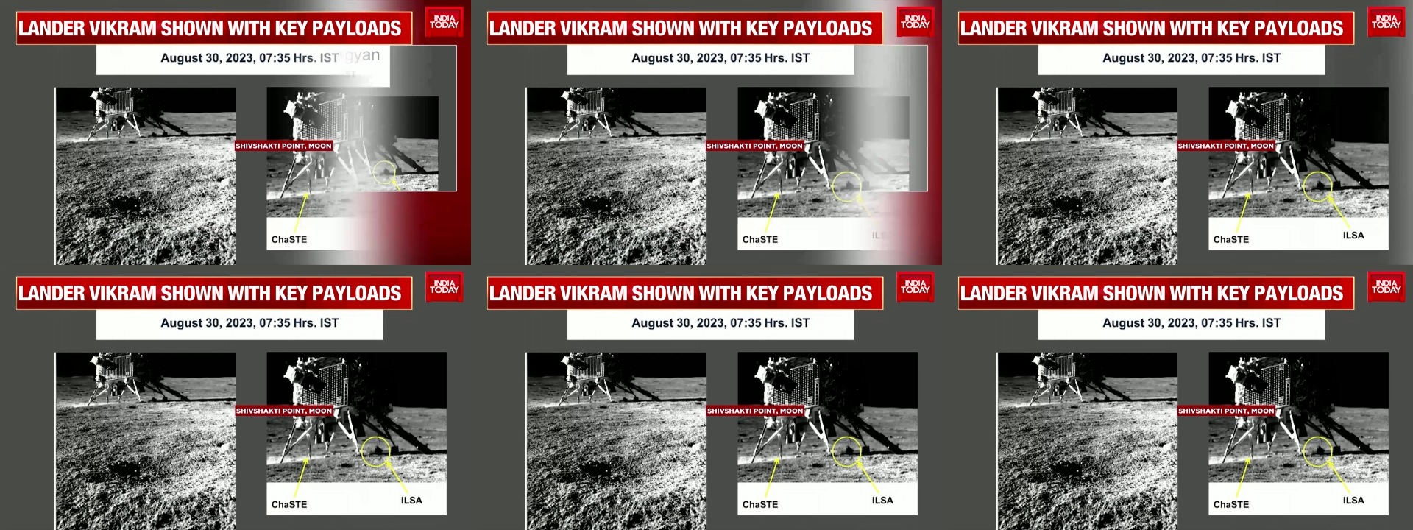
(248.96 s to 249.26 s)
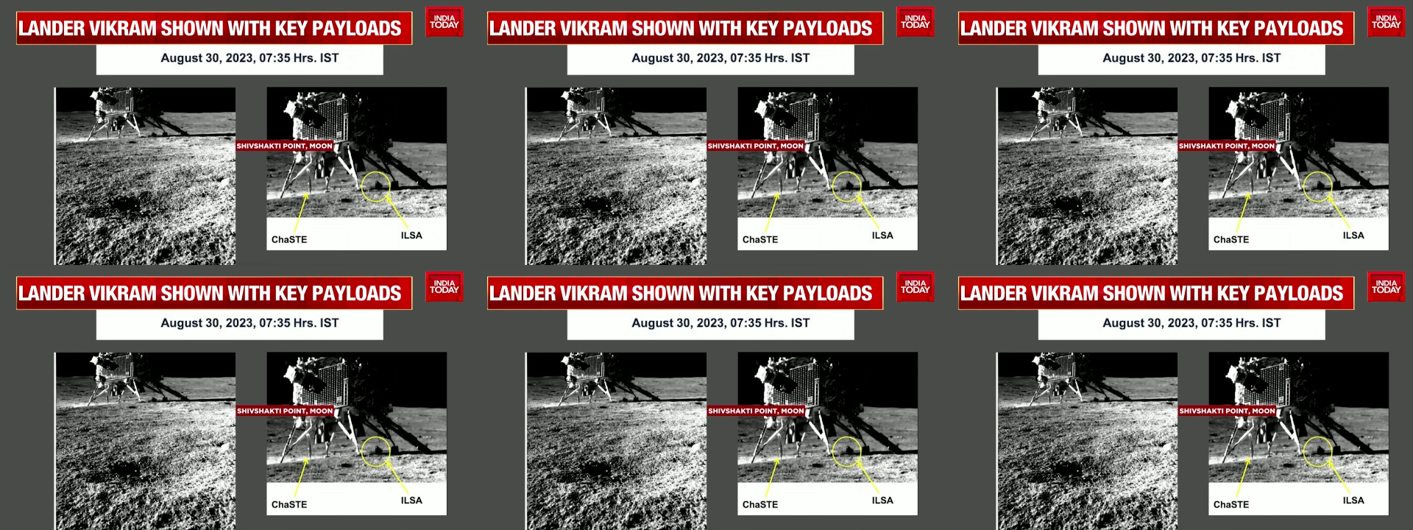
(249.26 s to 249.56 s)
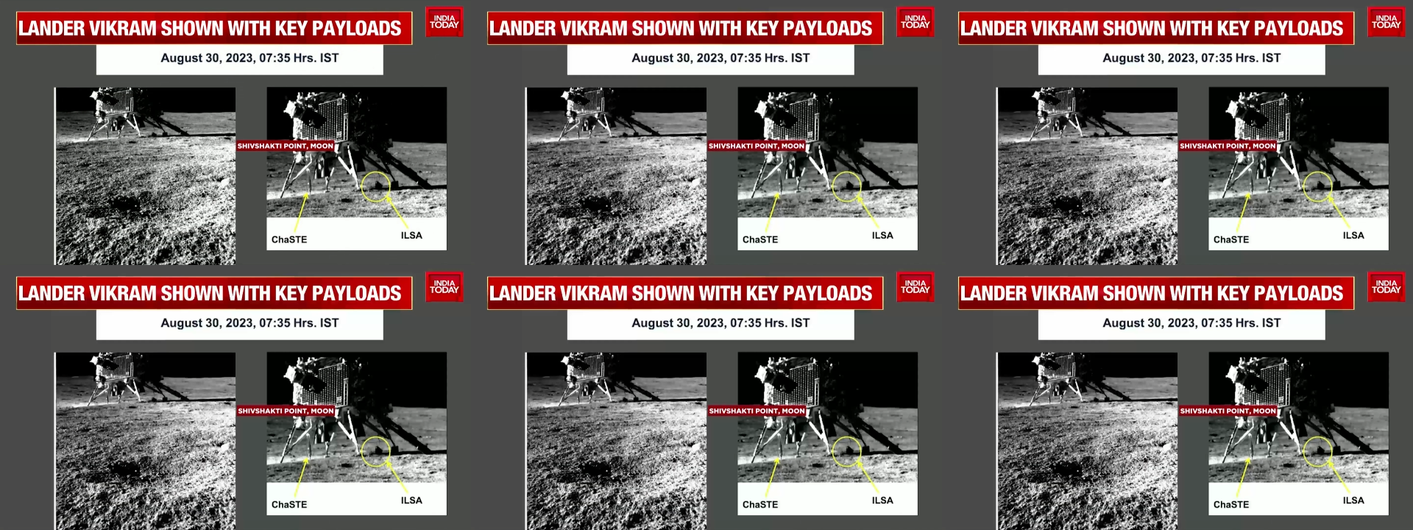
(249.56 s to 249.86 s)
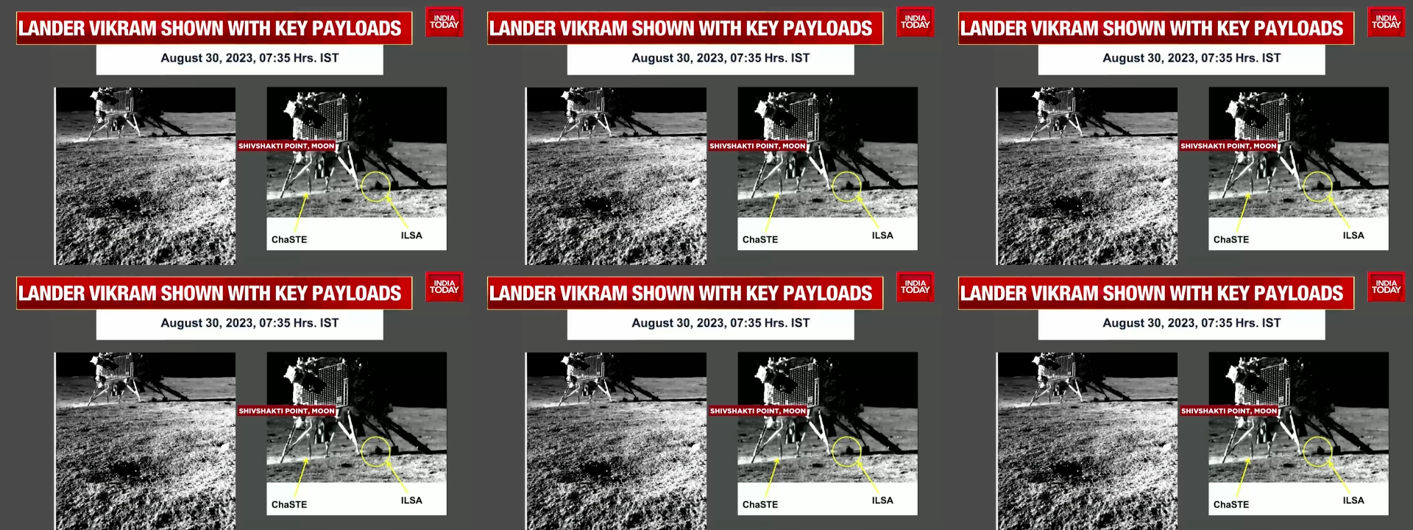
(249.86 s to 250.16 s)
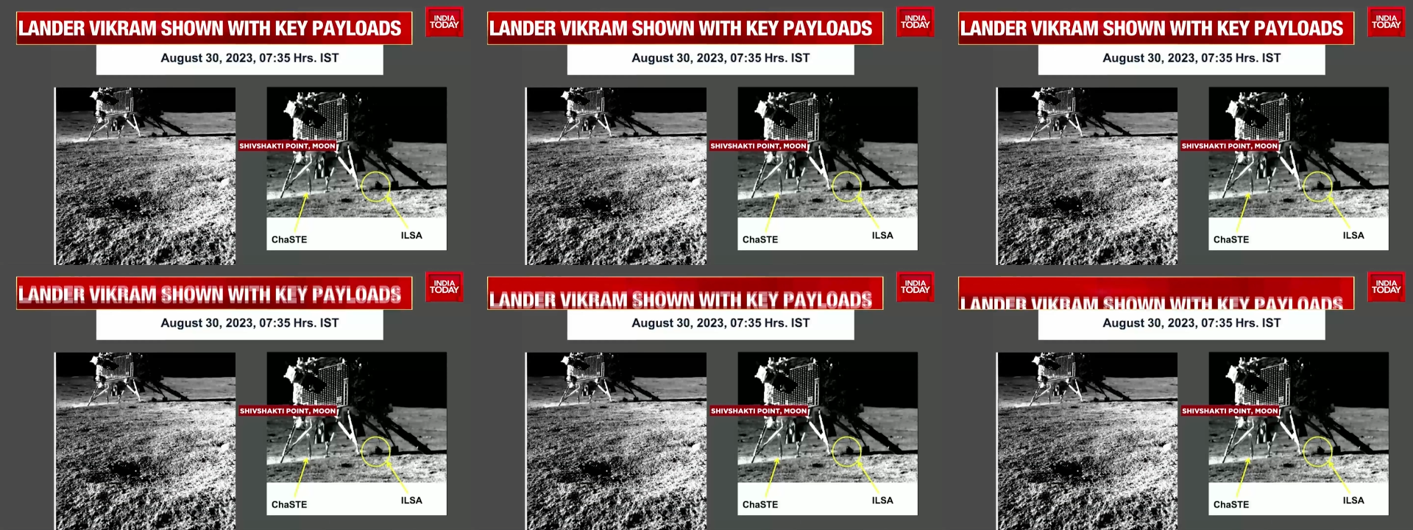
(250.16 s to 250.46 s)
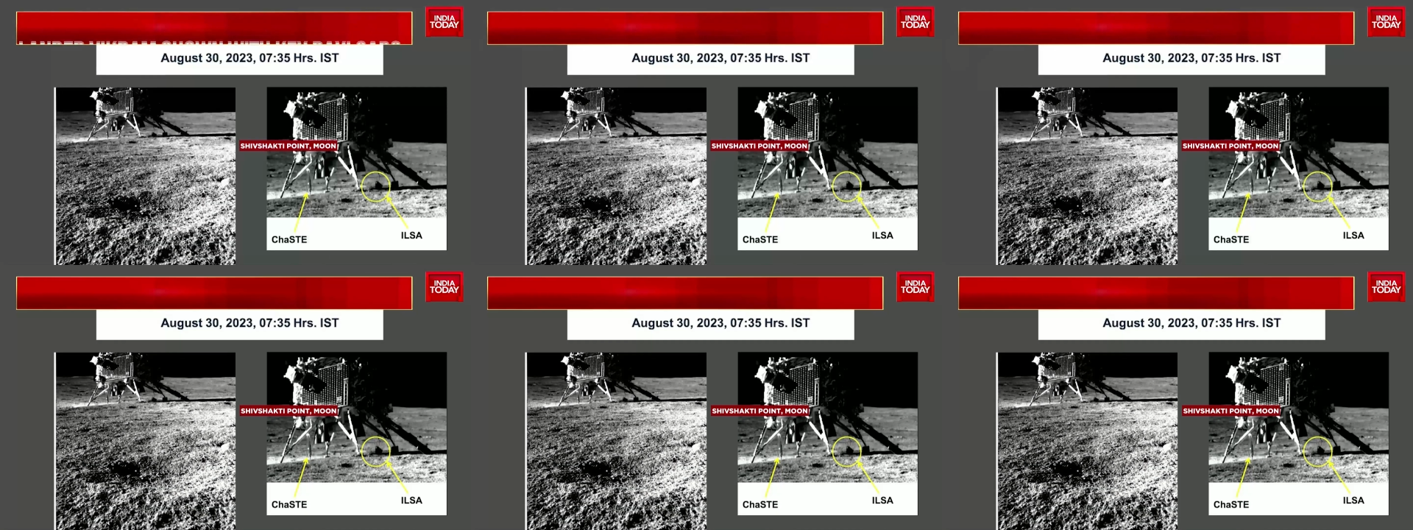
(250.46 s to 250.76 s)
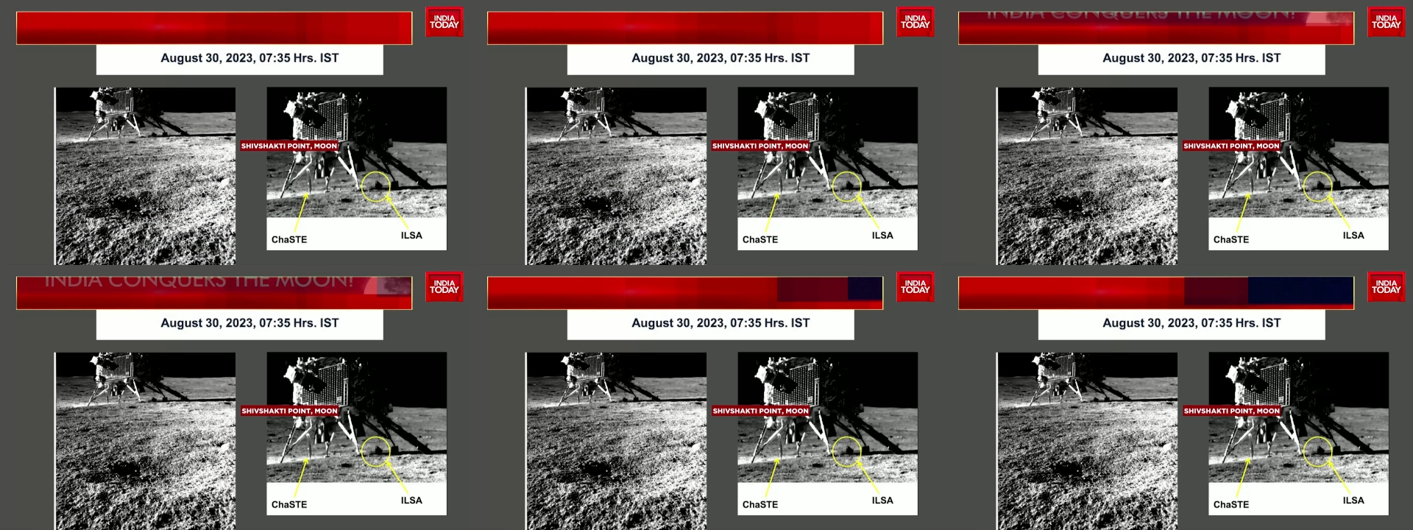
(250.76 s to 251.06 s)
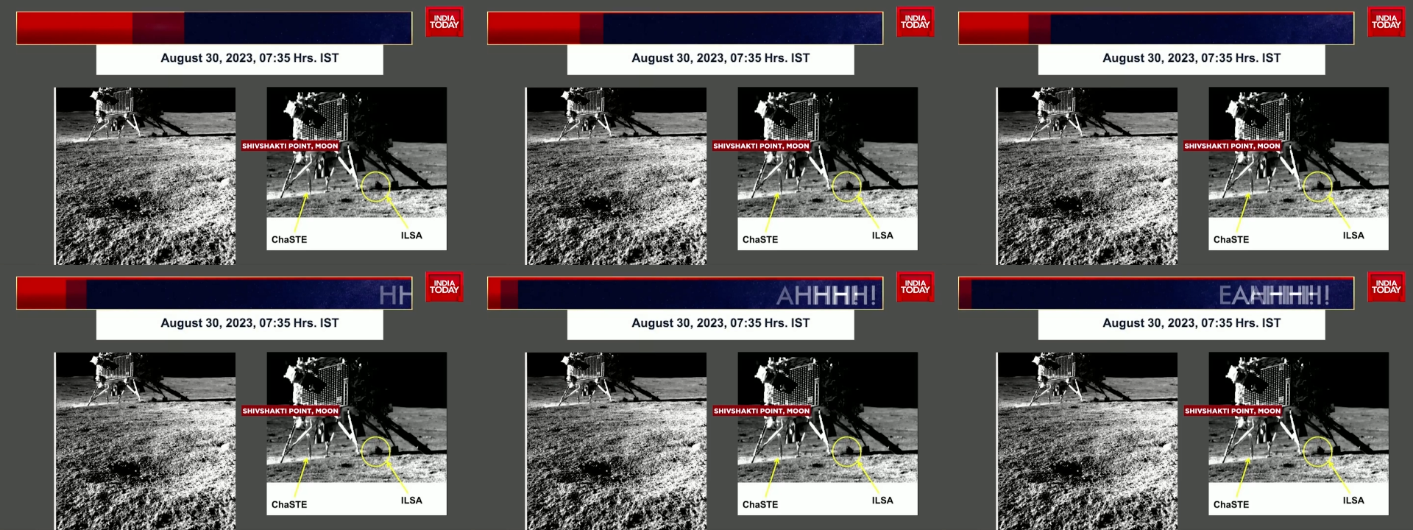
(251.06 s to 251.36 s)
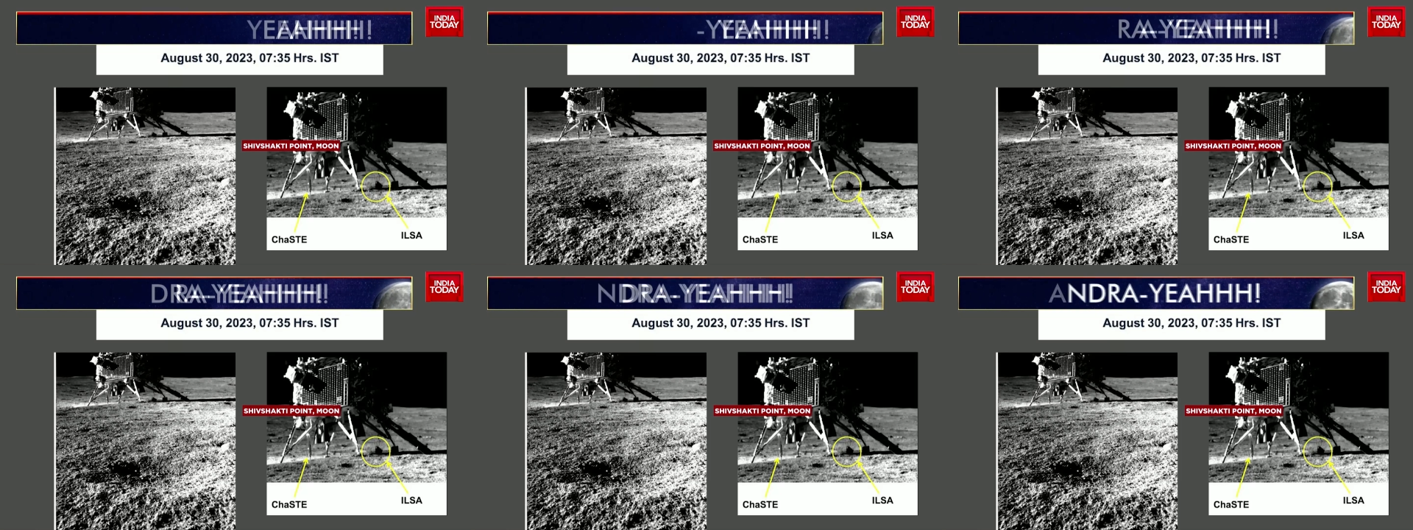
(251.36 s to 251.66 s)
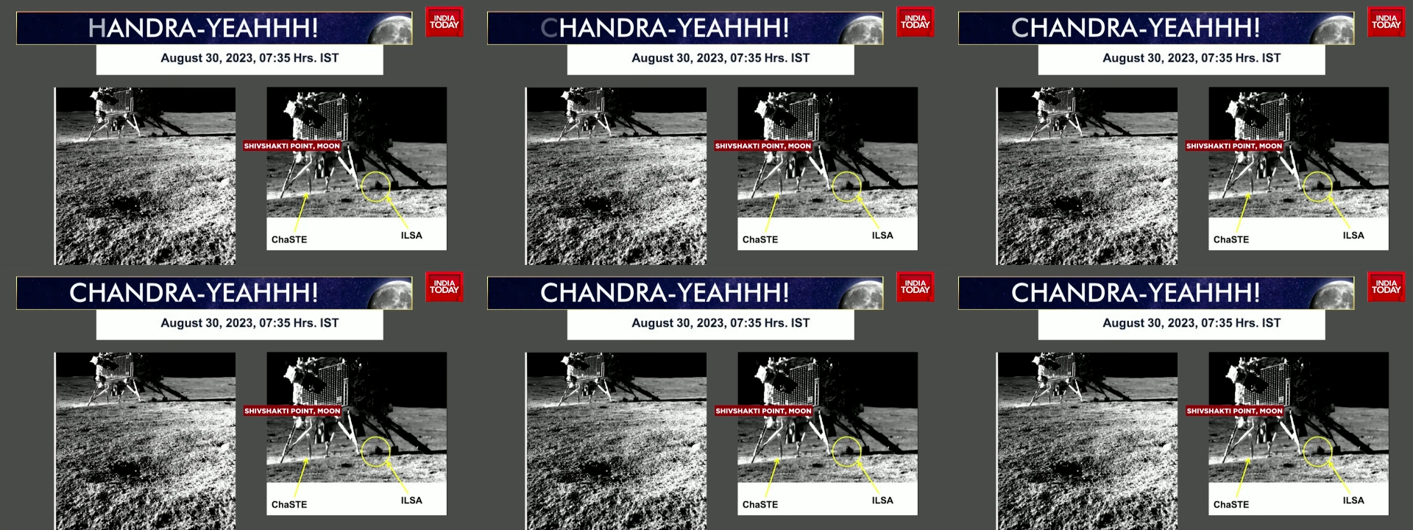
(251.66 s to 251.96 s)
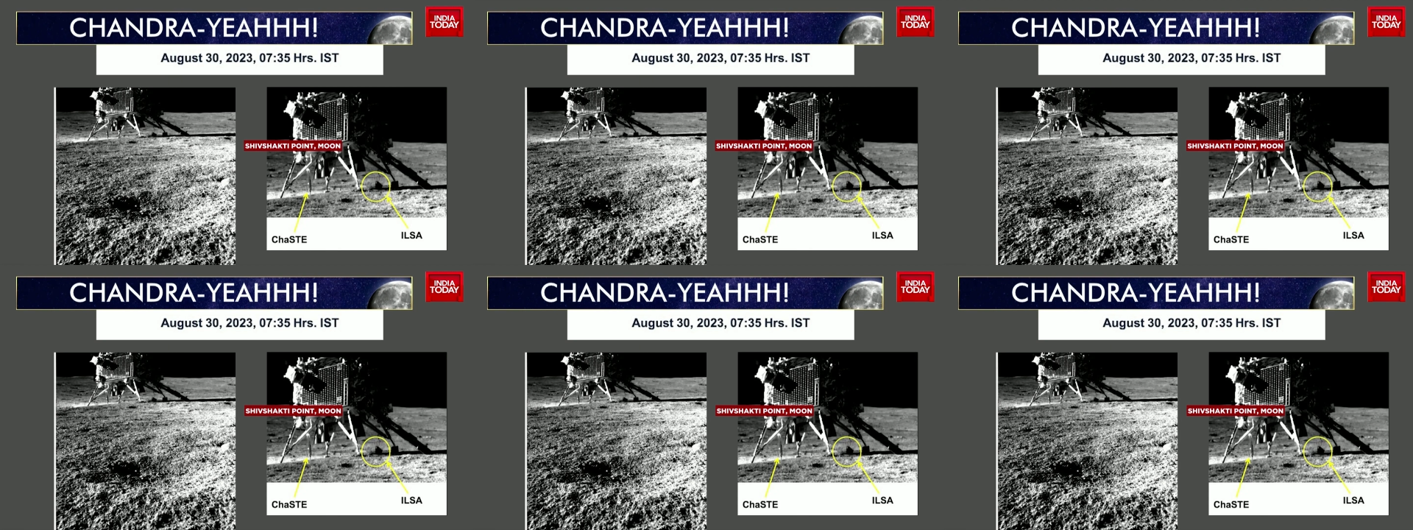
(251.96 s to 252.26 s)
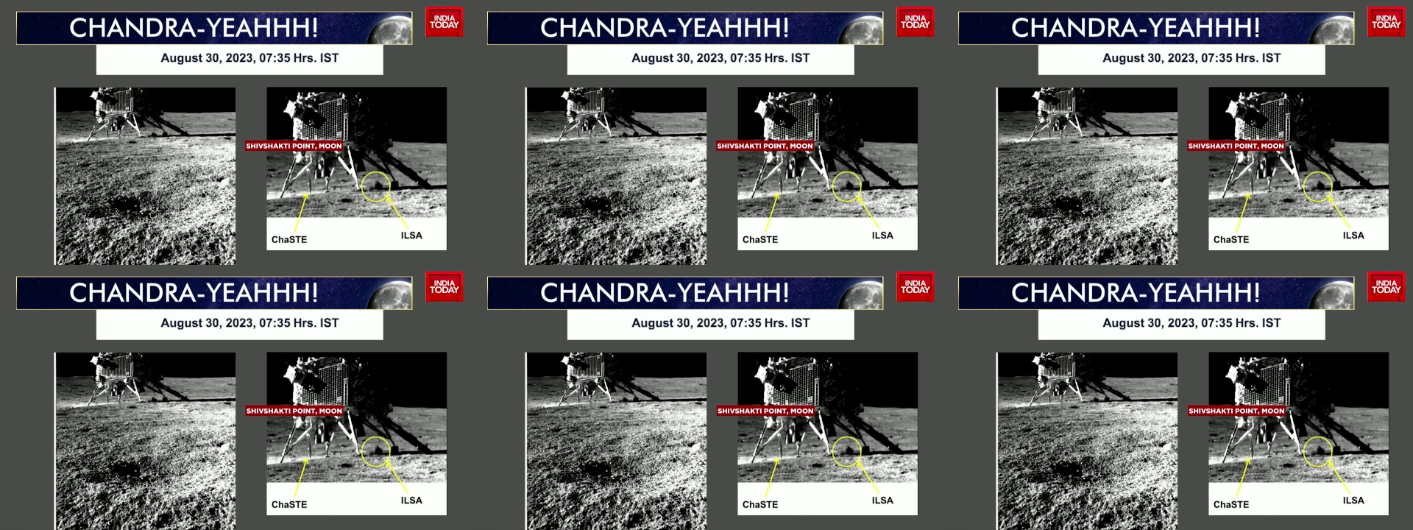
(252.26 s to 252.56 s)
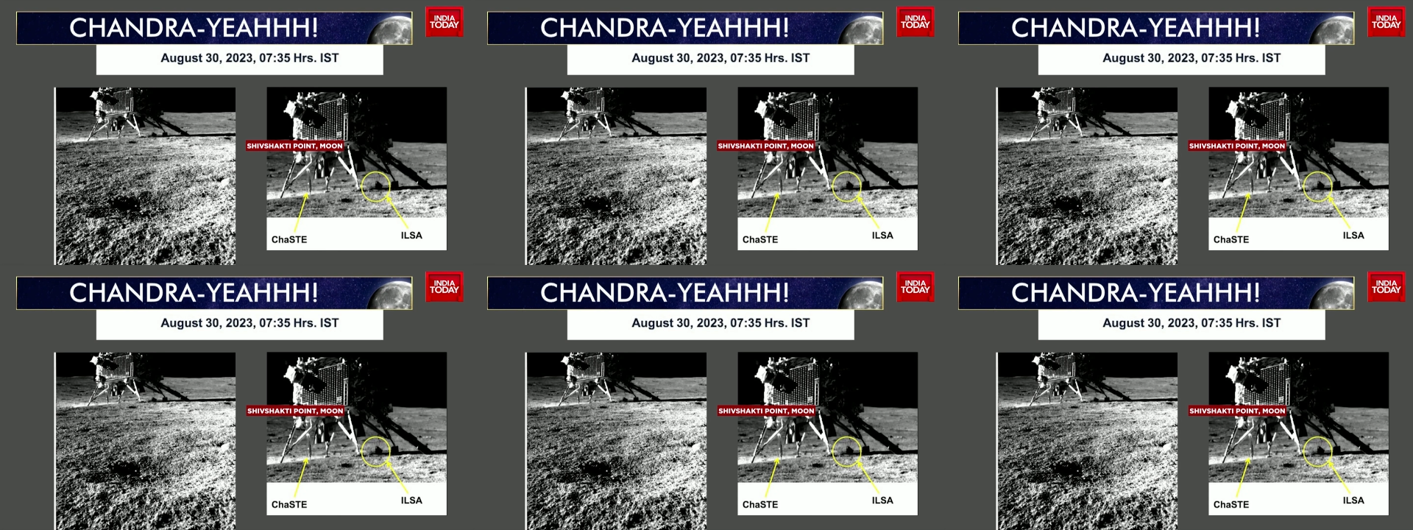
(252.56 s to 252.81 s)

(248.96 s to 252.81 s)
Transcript: (no speaker visible)